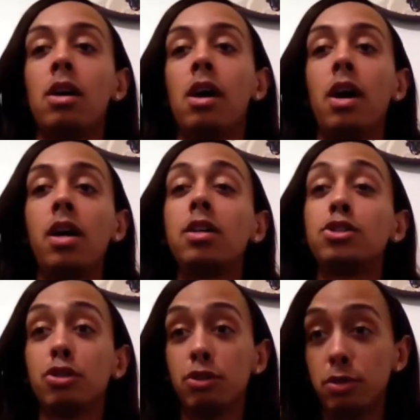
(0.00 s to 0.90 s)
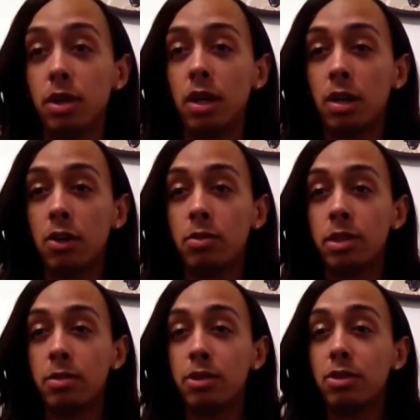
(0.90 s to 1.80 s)
I can't show you what kind of combs
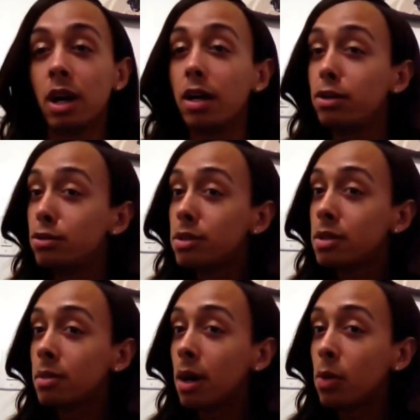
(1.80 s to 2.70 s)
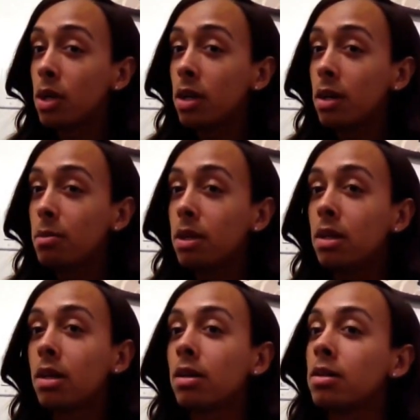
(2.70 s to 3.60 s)
I used in my wig,
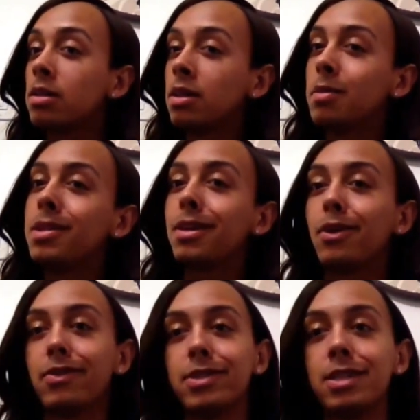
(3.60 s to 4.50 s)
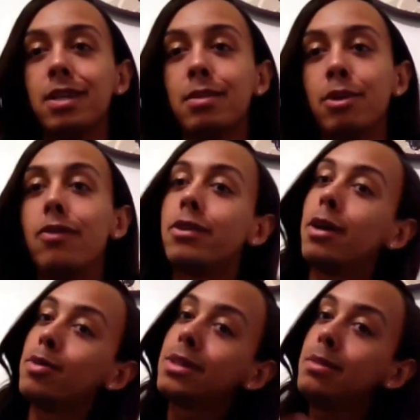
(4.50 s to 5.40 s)
because then it means I'll have to take them off and y'all
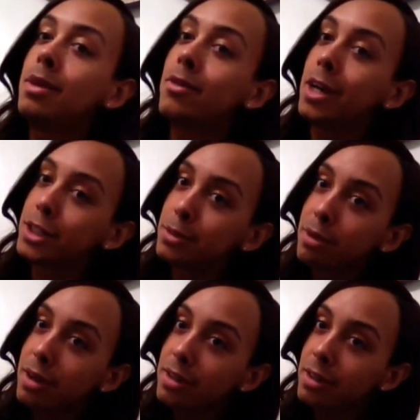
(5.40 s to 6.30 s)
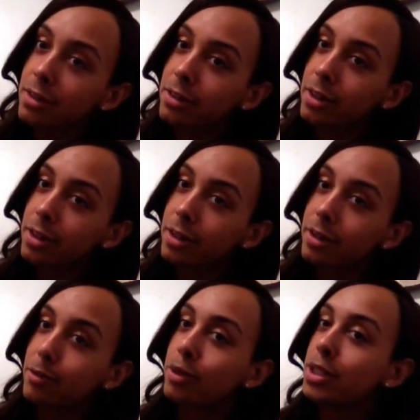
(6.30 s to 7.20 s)
will see my ratchet braids under here,
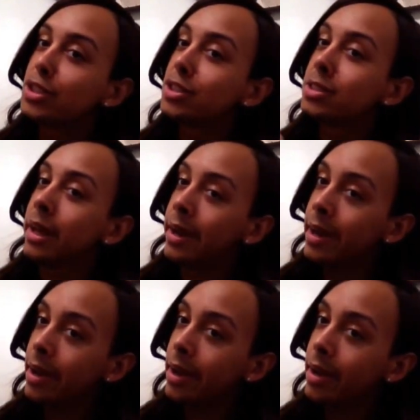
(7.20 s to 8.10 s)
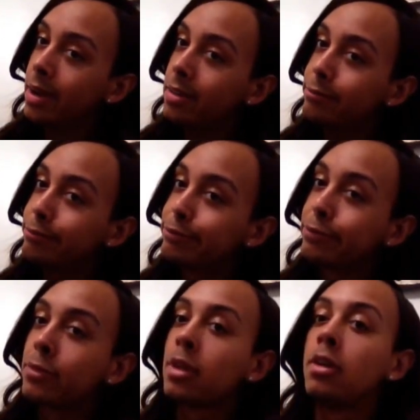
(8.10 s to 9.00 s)
which that ain't hot.
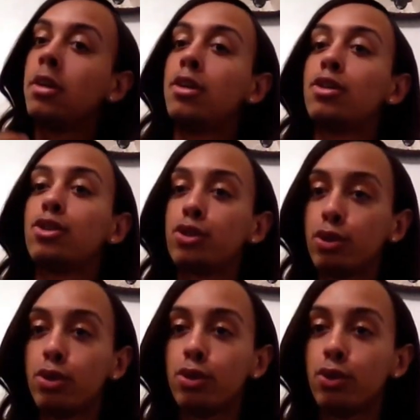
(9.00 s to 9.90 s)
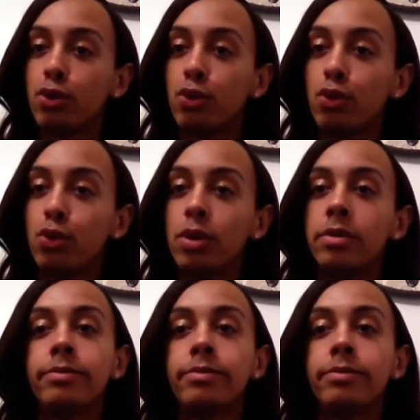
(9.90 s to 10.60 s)
So,